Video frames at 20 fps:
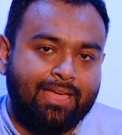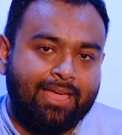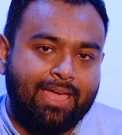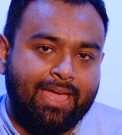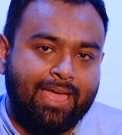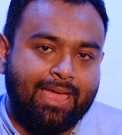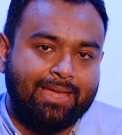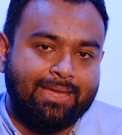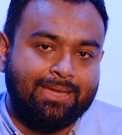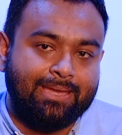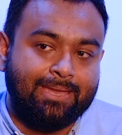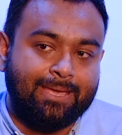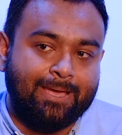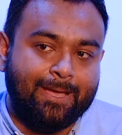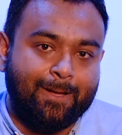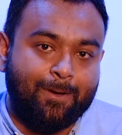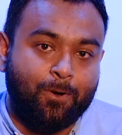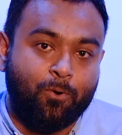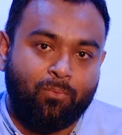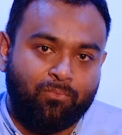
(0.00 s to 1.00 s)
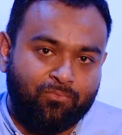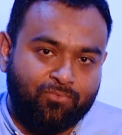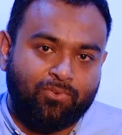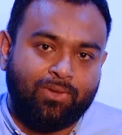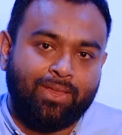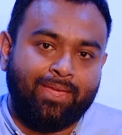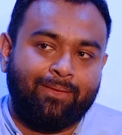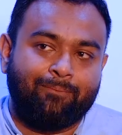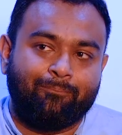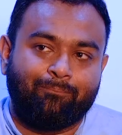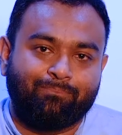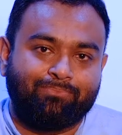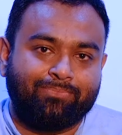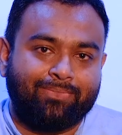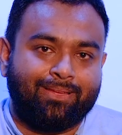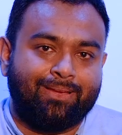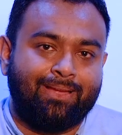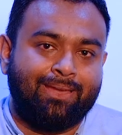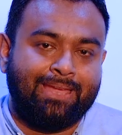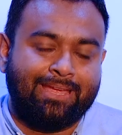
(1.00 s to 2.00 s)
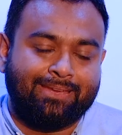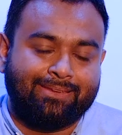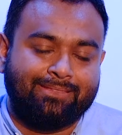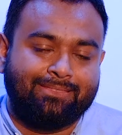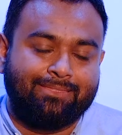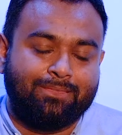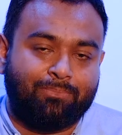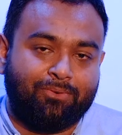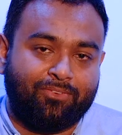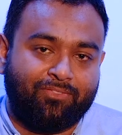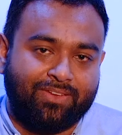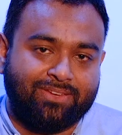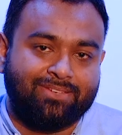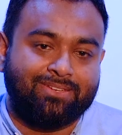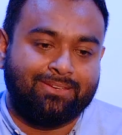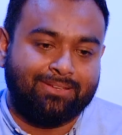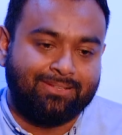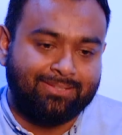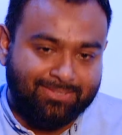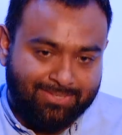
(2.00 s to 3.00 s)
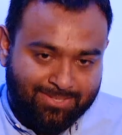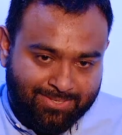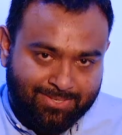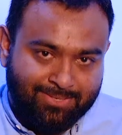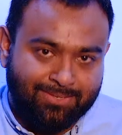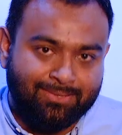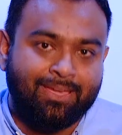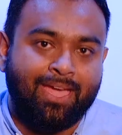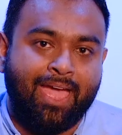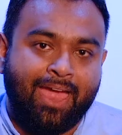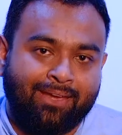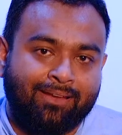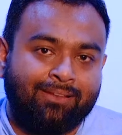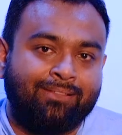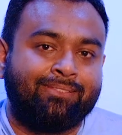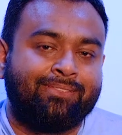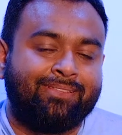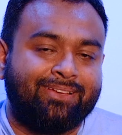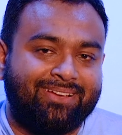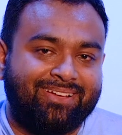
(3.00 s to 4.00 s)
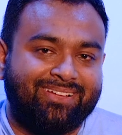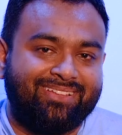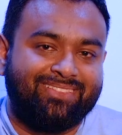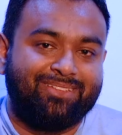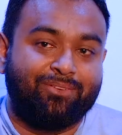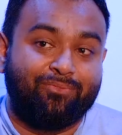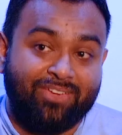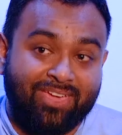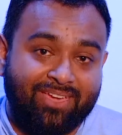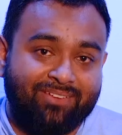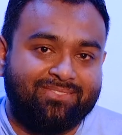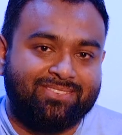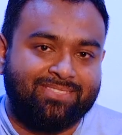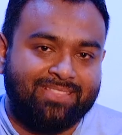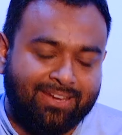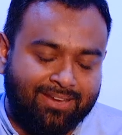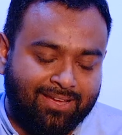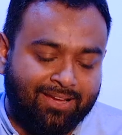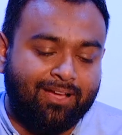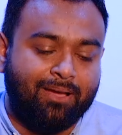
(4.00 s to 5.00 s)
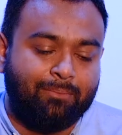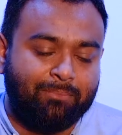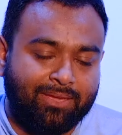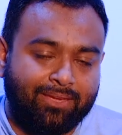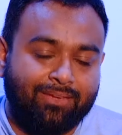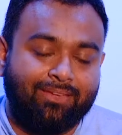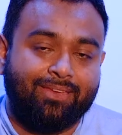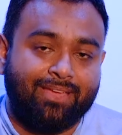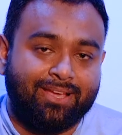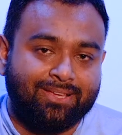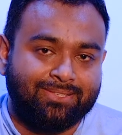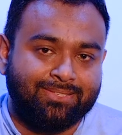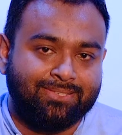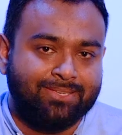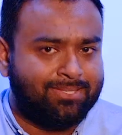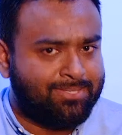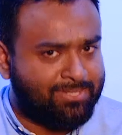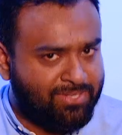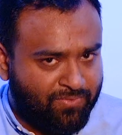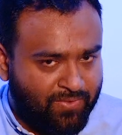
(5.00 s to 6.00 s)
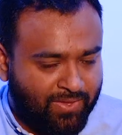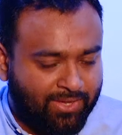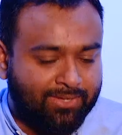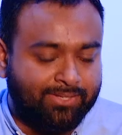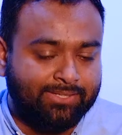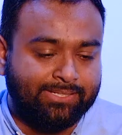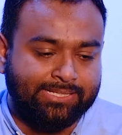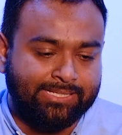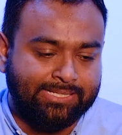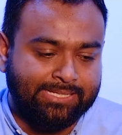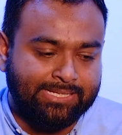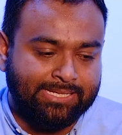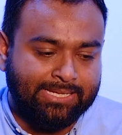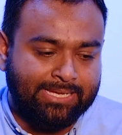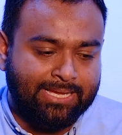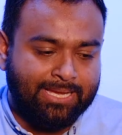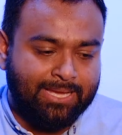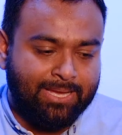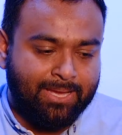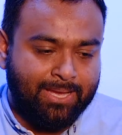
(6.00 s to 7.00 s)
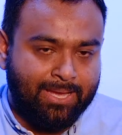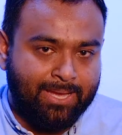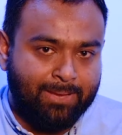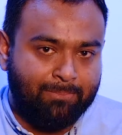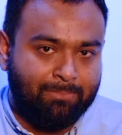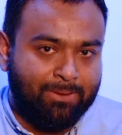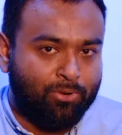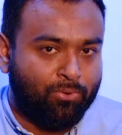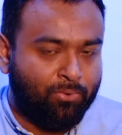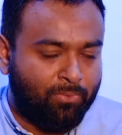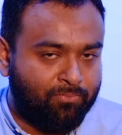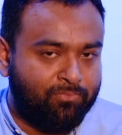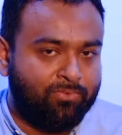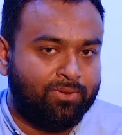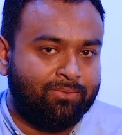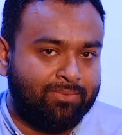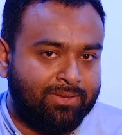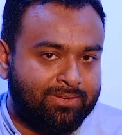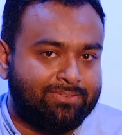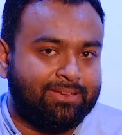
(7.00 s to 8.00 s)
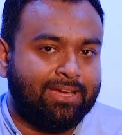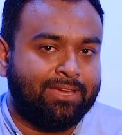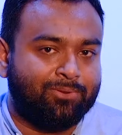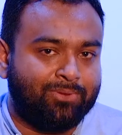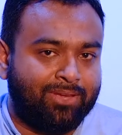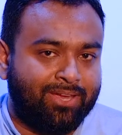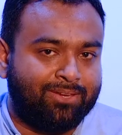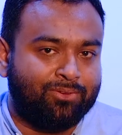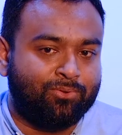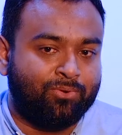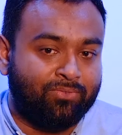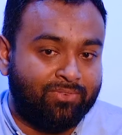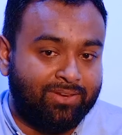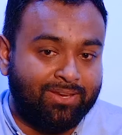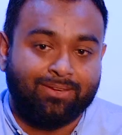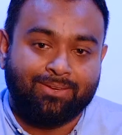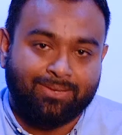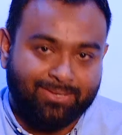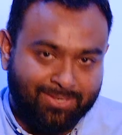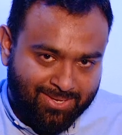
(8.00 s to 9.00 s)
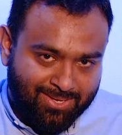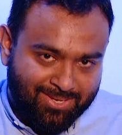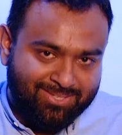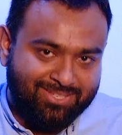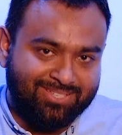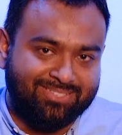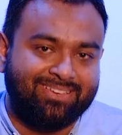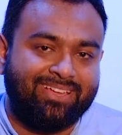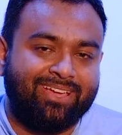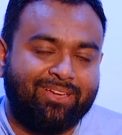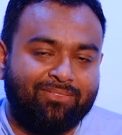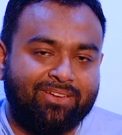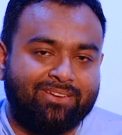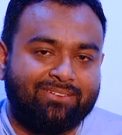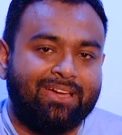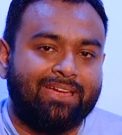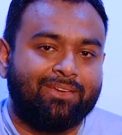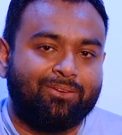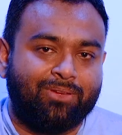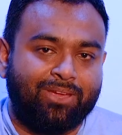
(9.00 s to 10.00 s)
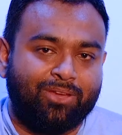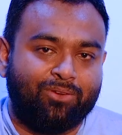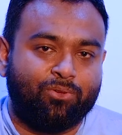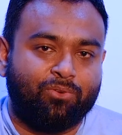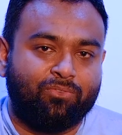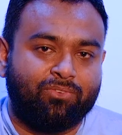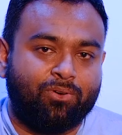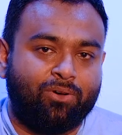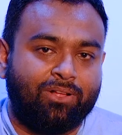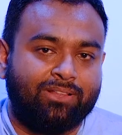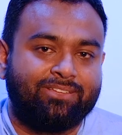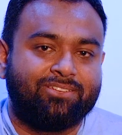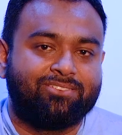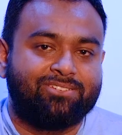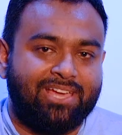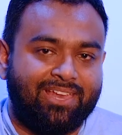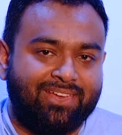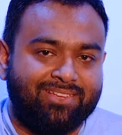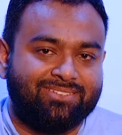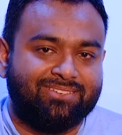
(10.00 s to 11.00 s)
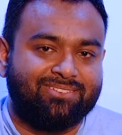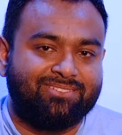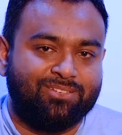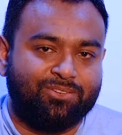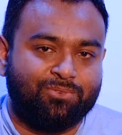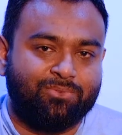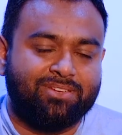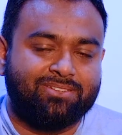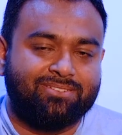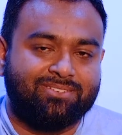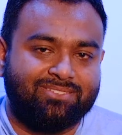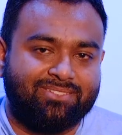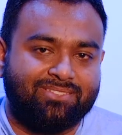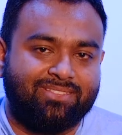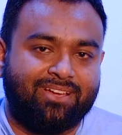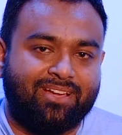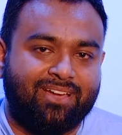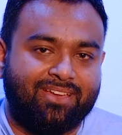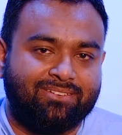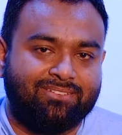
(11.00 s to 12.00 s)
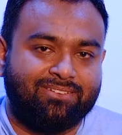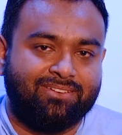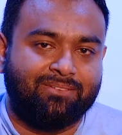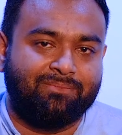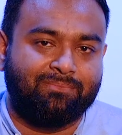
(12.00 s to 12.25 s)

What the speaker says: and hopefully let the professionals handle the waves that are coming in us. It's difficult, but hopefully we'll try to get over it, just like we're trying to get over all the challenging situations in the country.